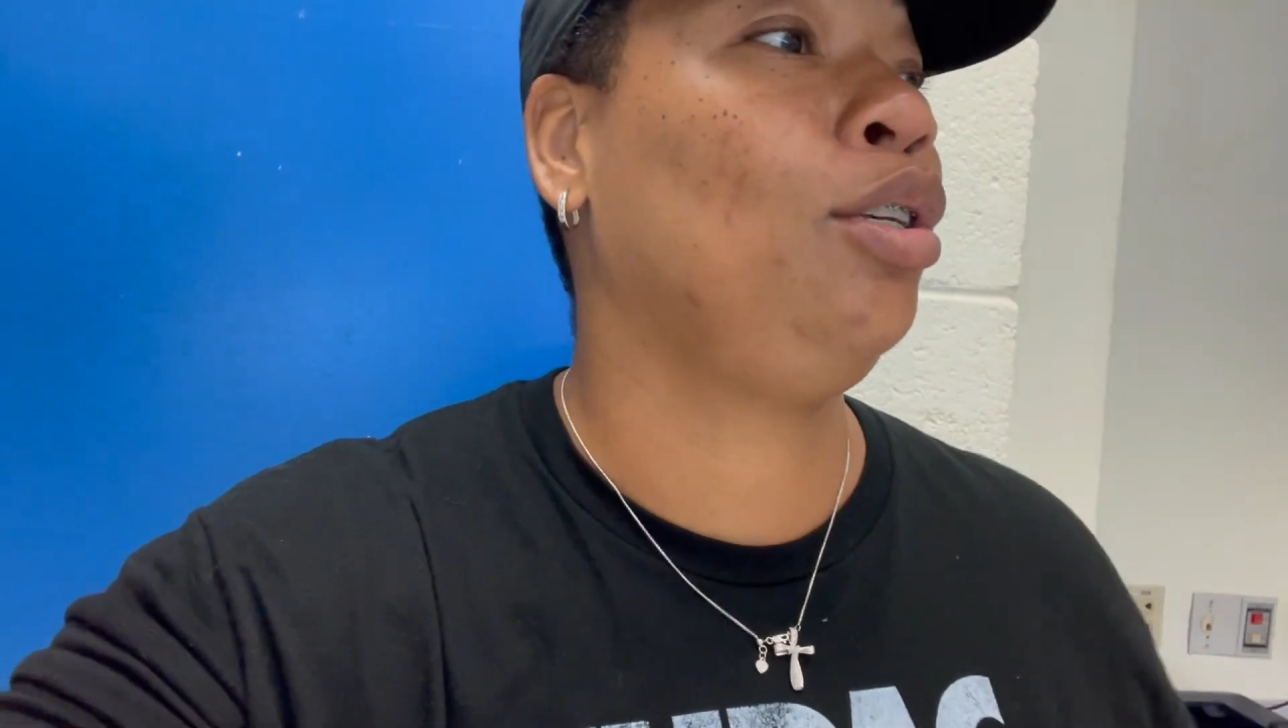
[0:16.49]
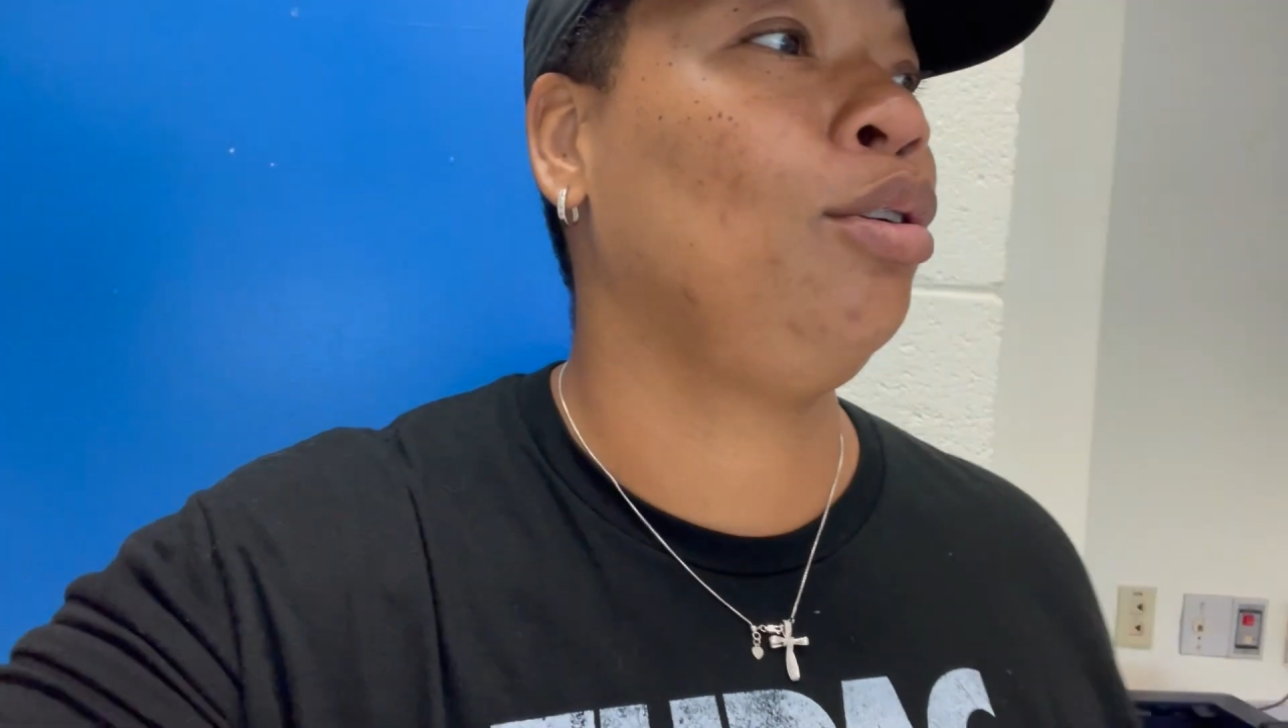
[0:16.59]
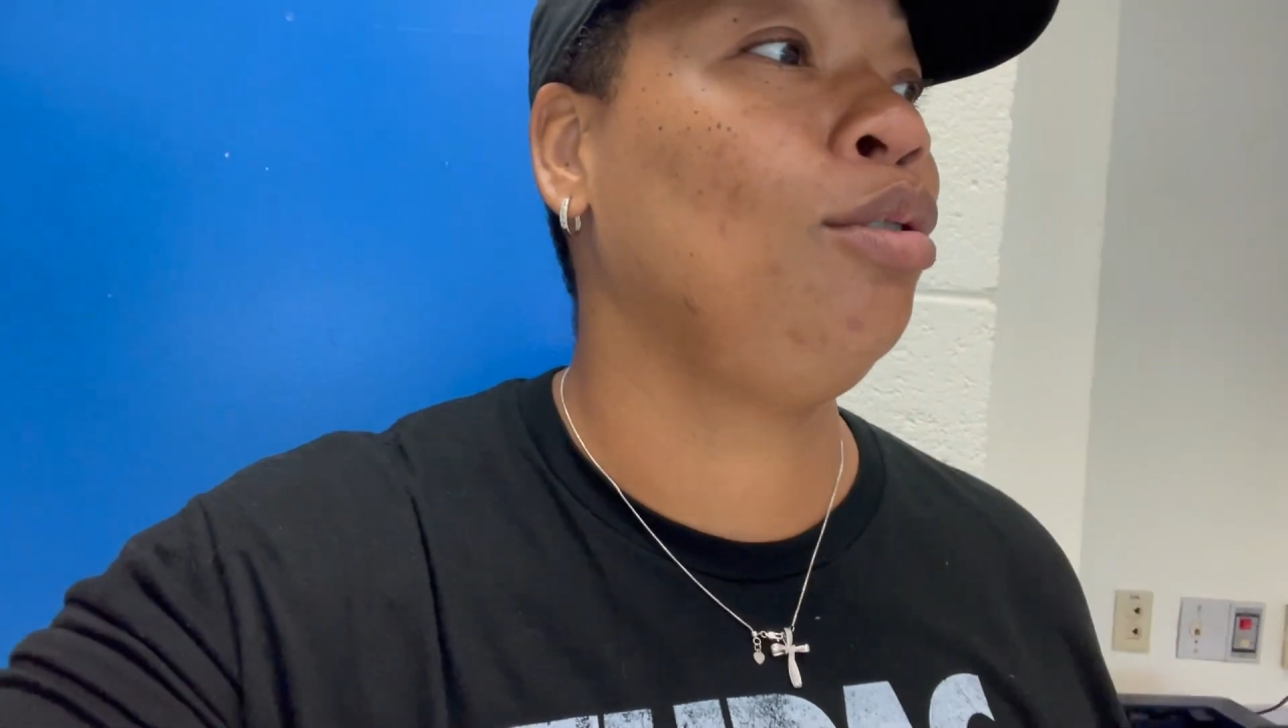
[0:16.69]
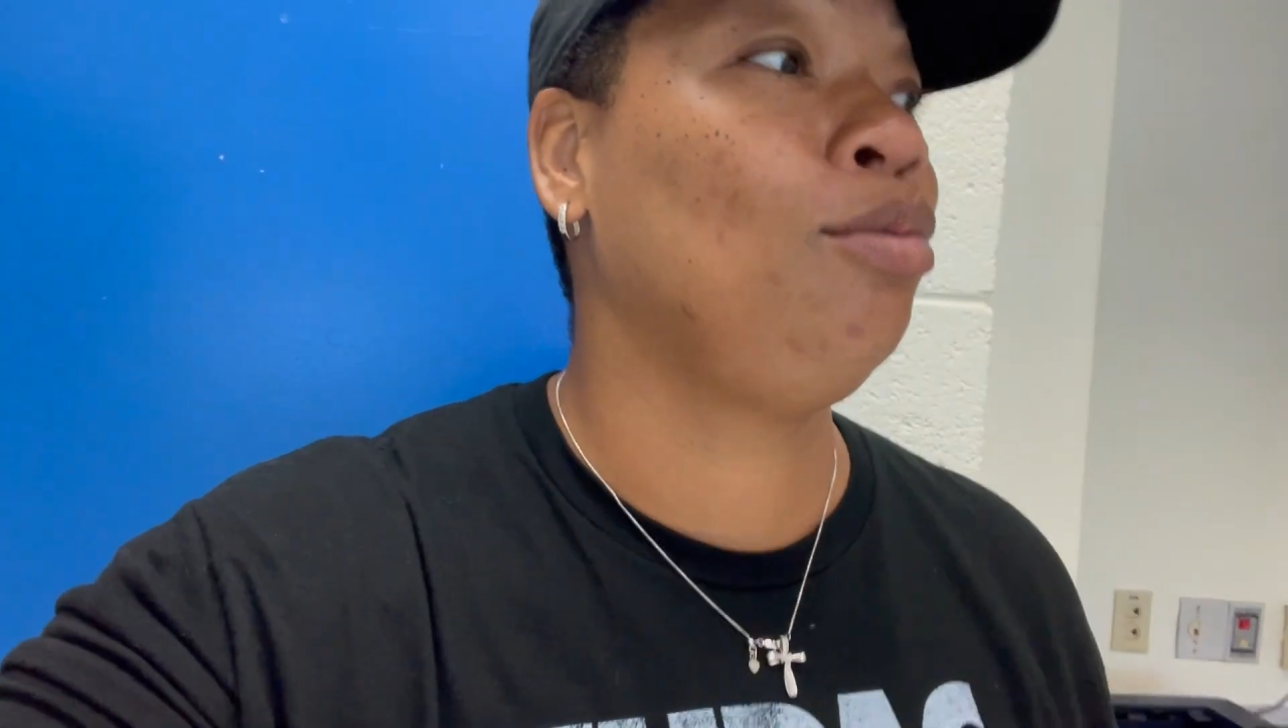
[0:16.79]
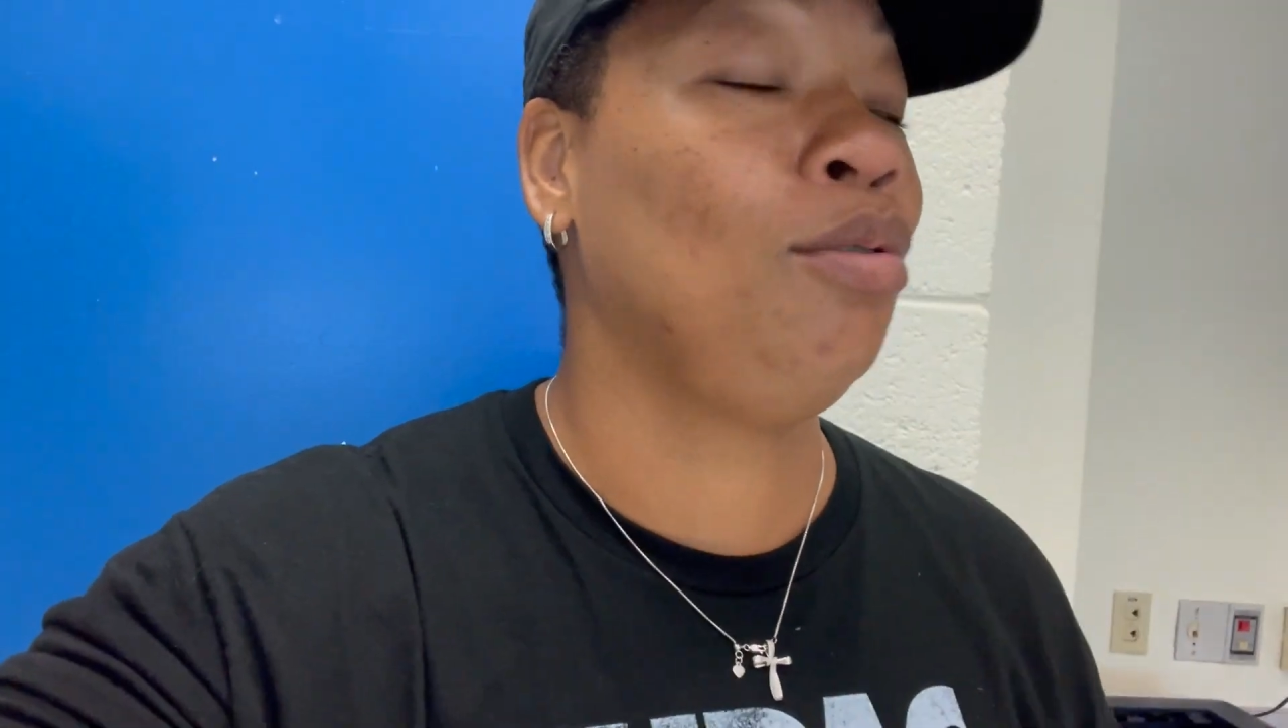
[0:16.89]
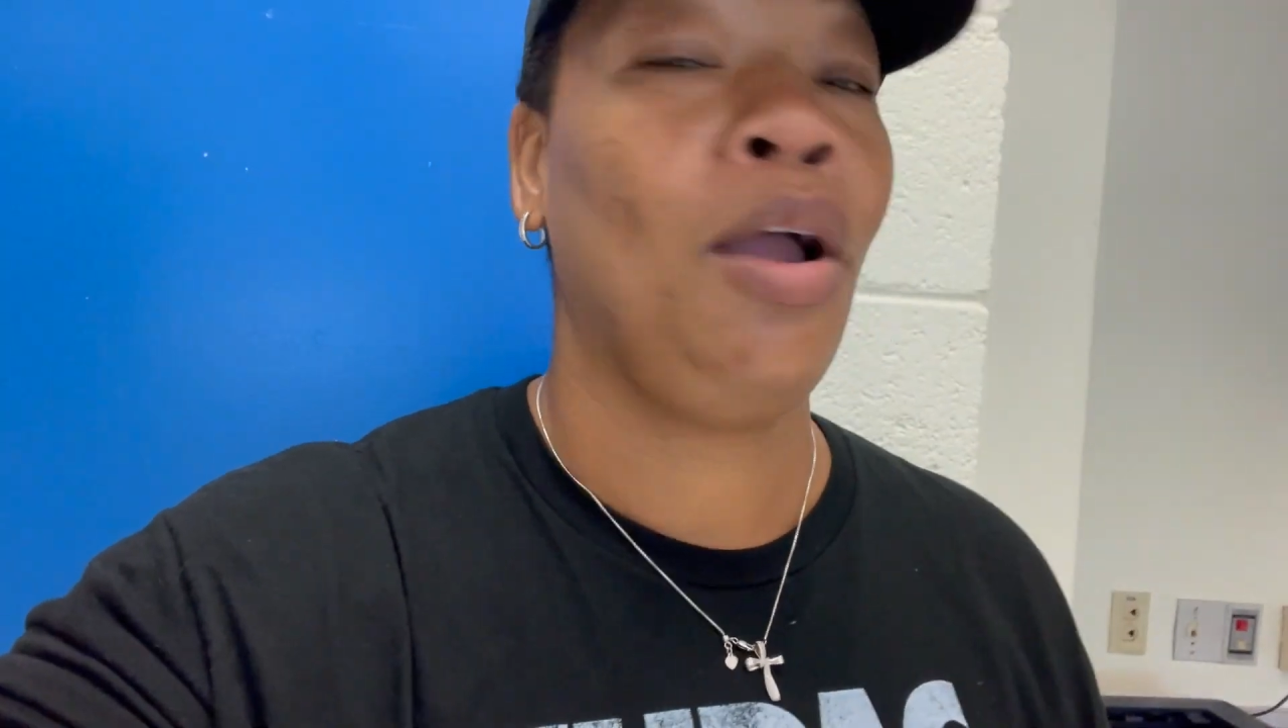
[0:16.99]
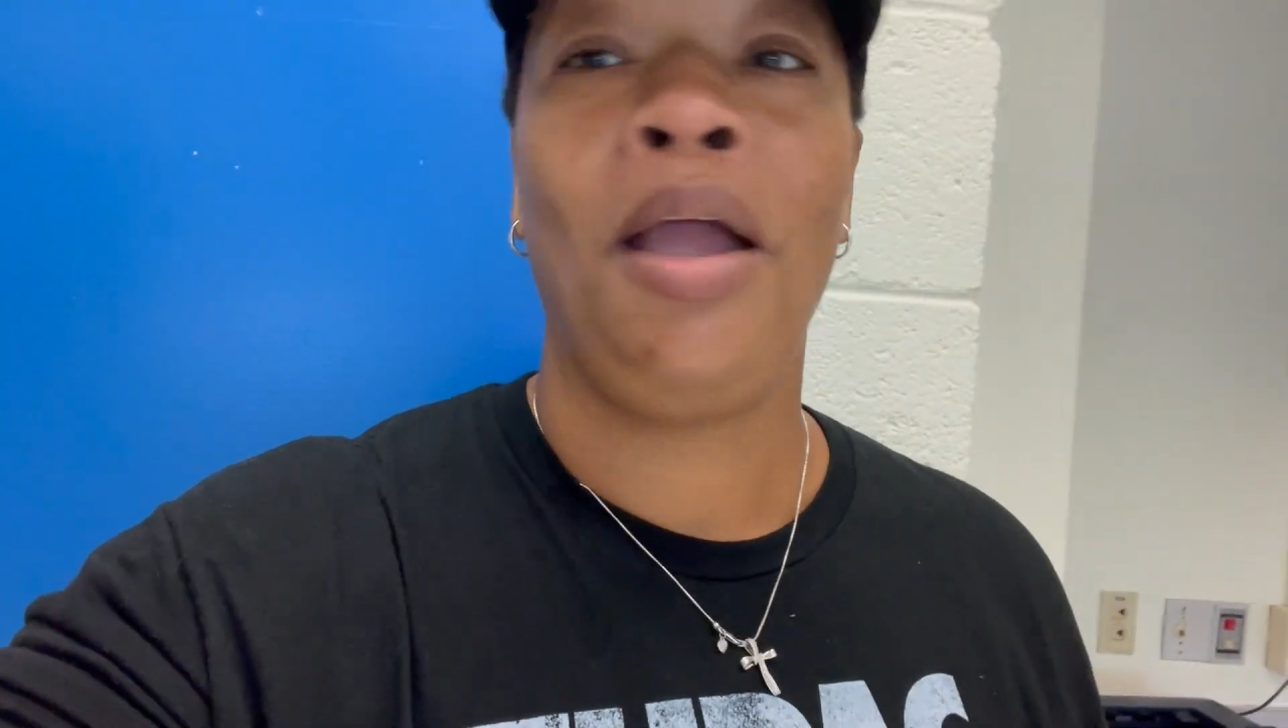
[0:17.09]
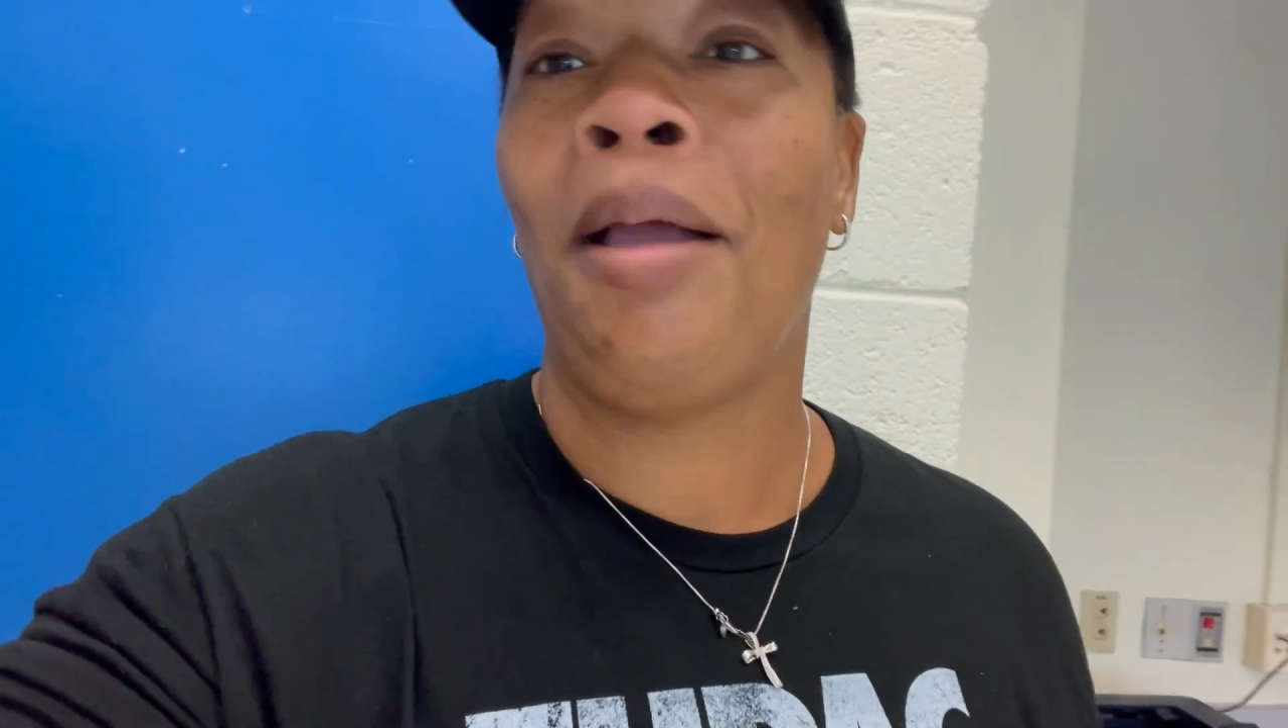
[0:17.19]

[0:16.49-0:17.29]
to